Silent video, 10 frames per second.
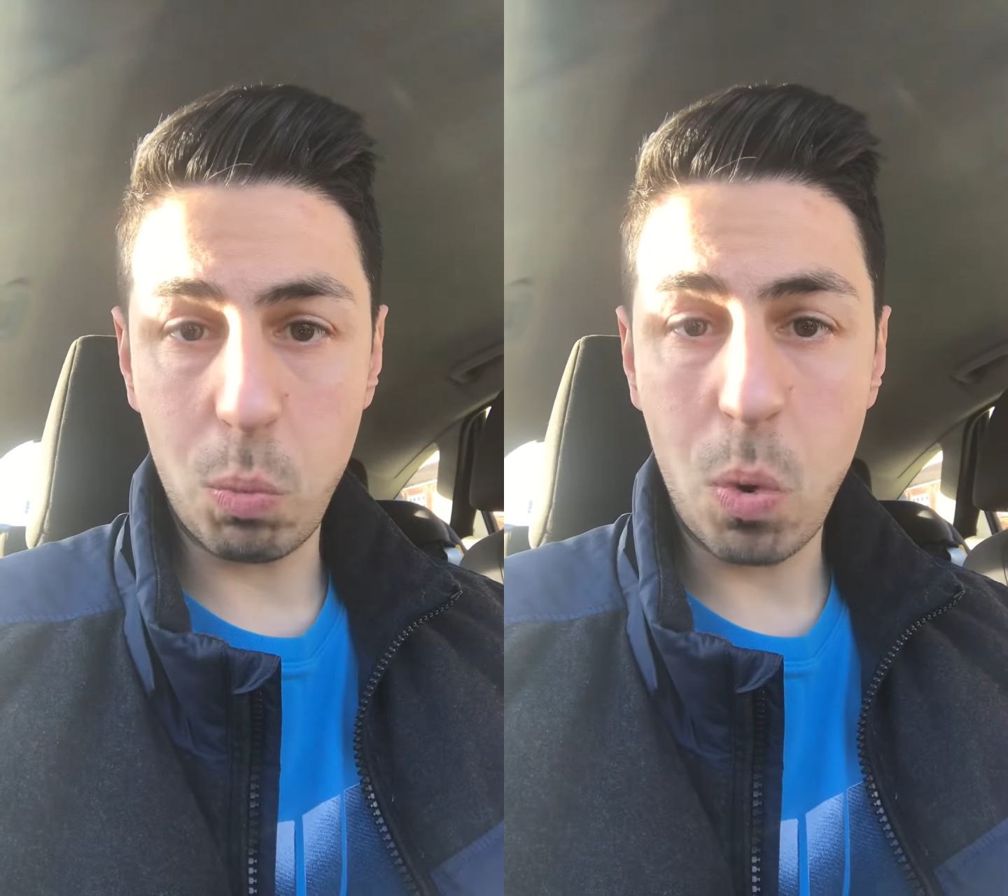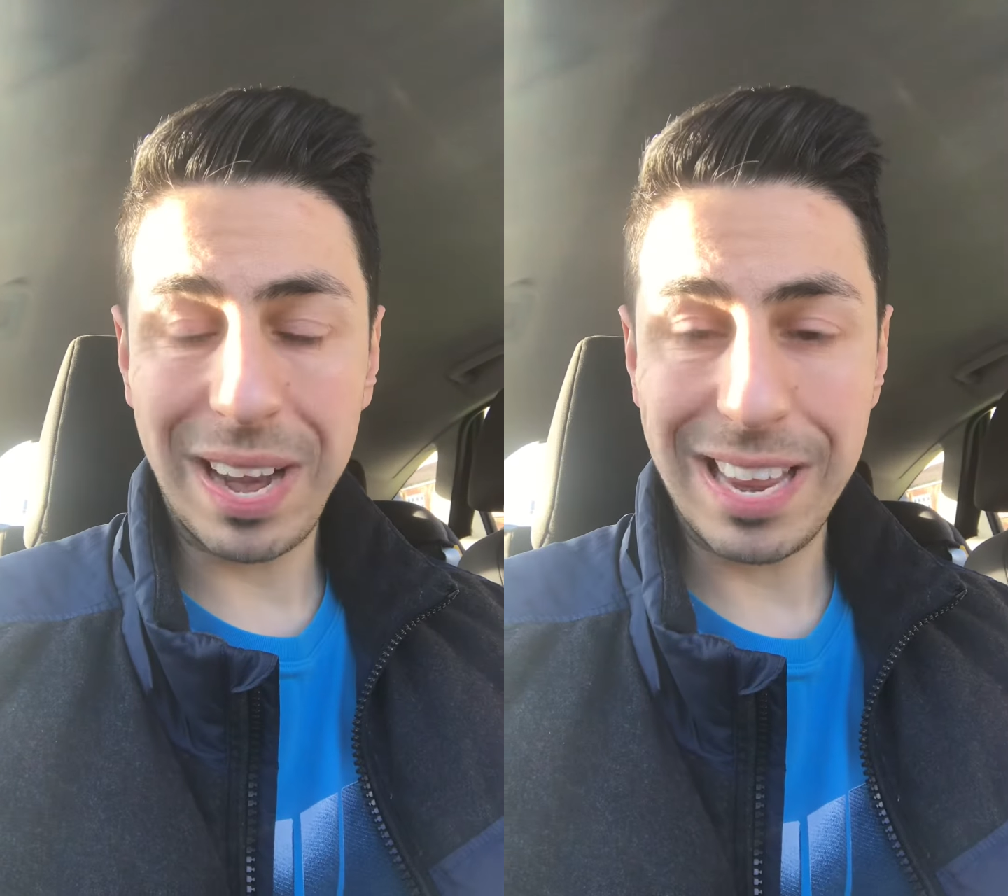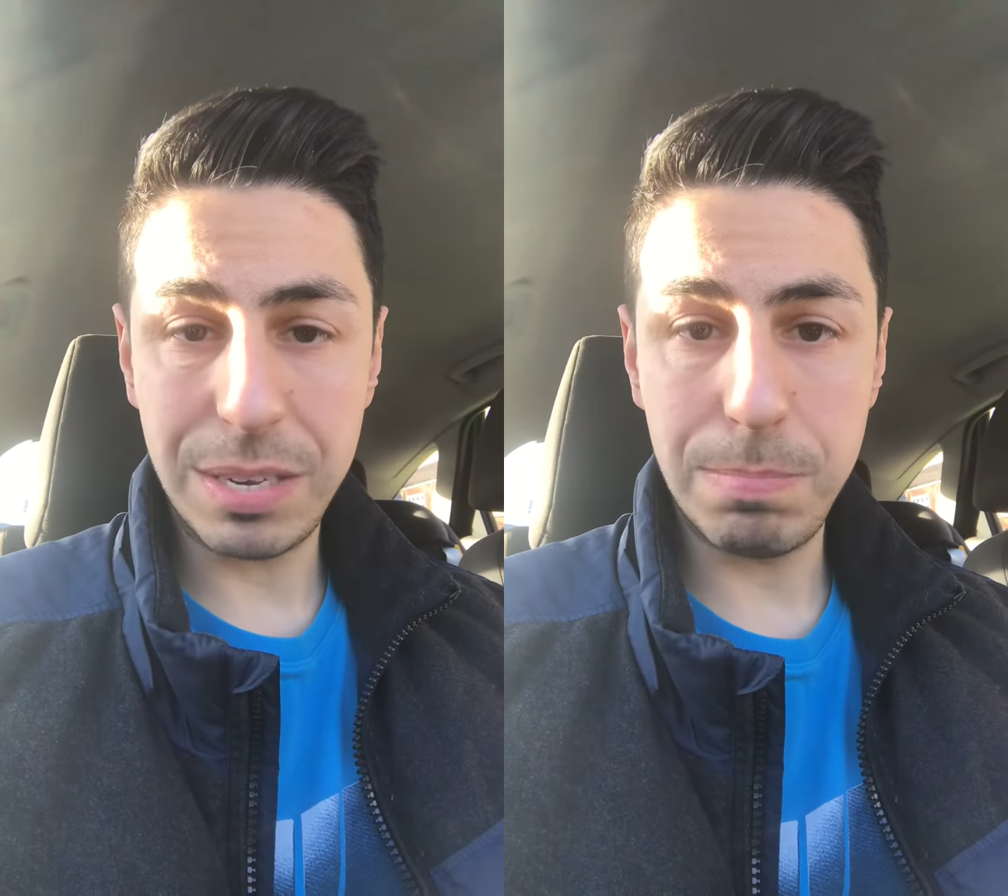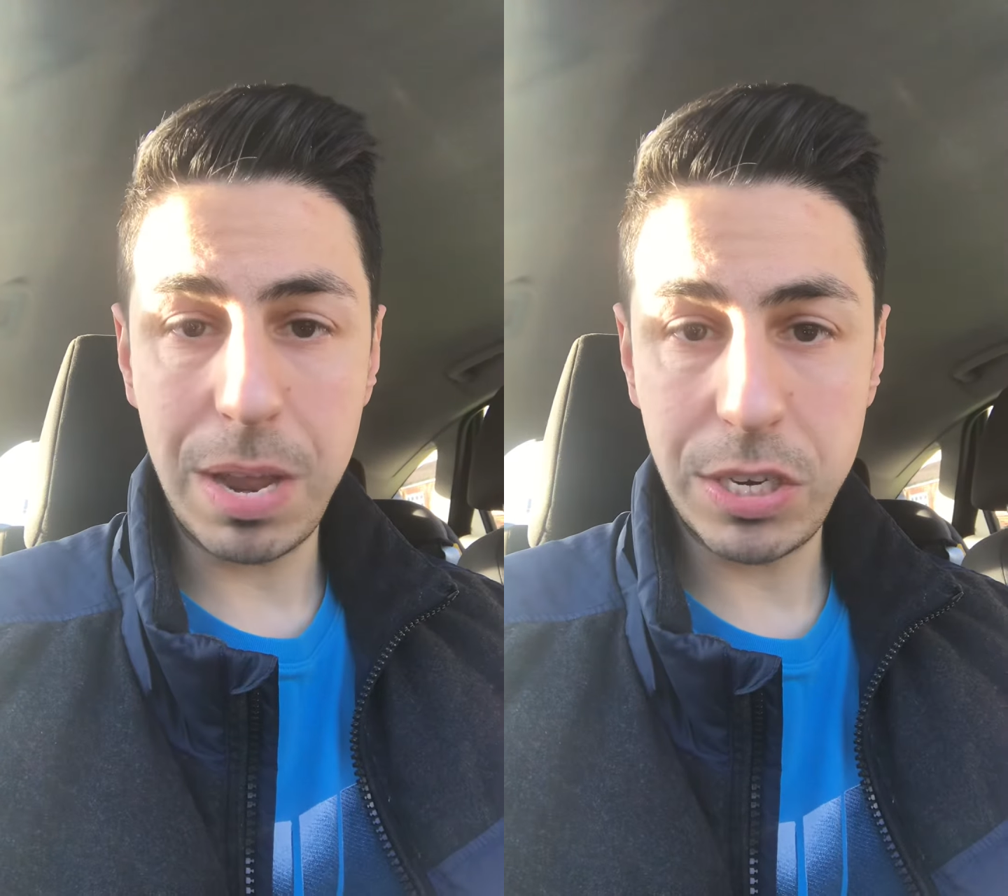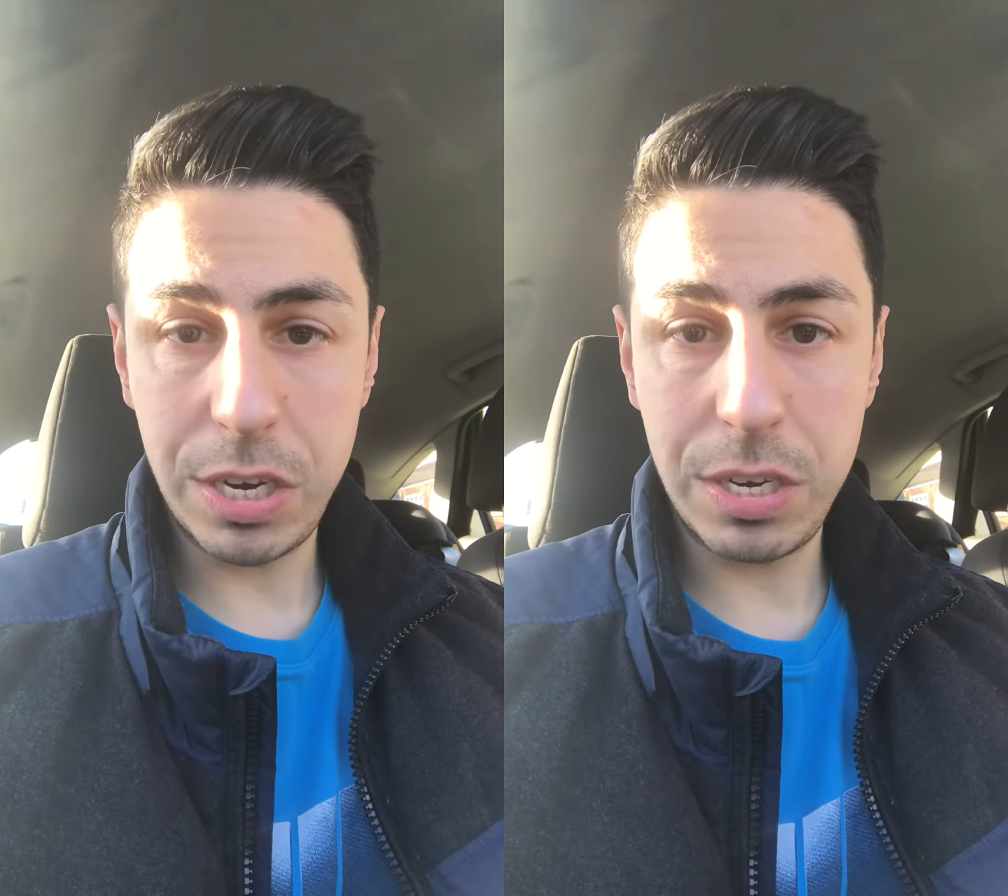What gets
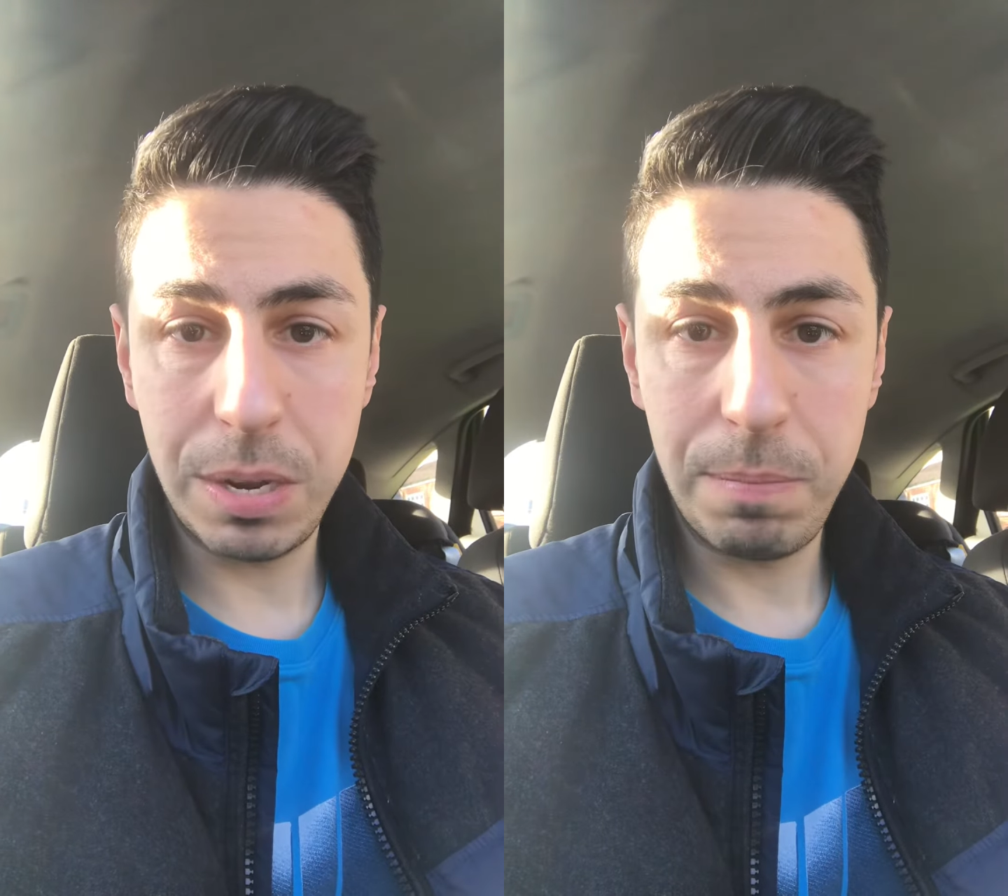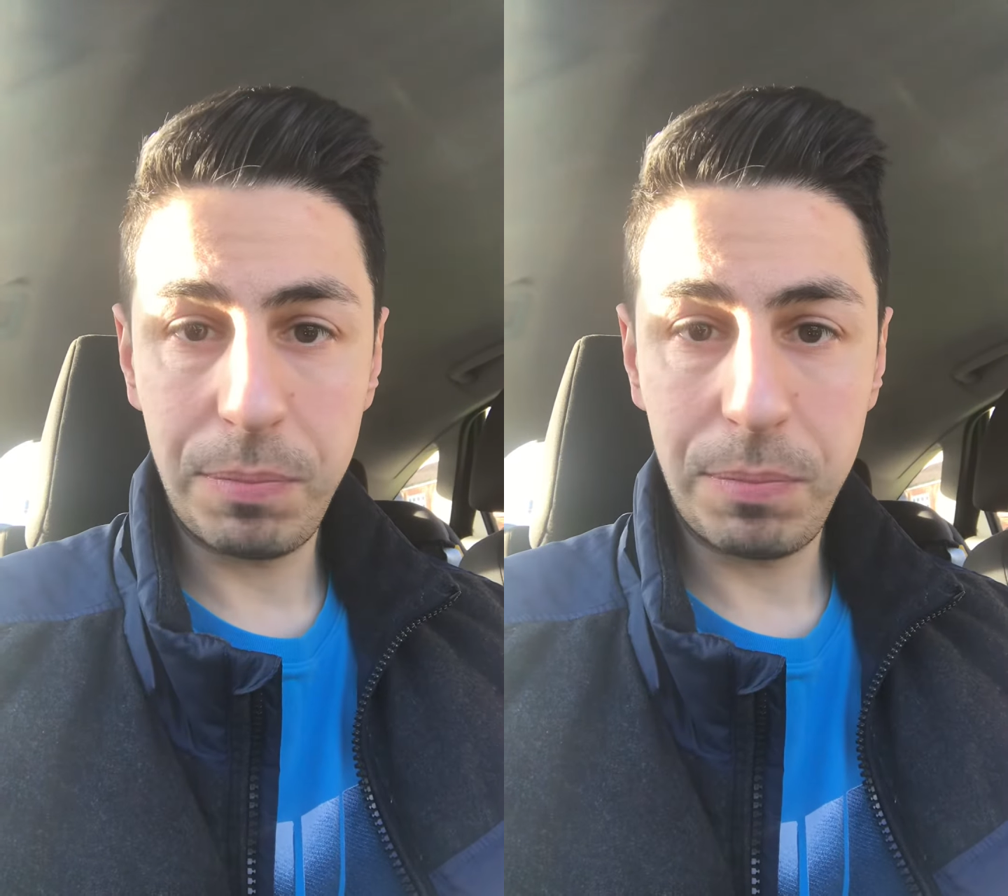measured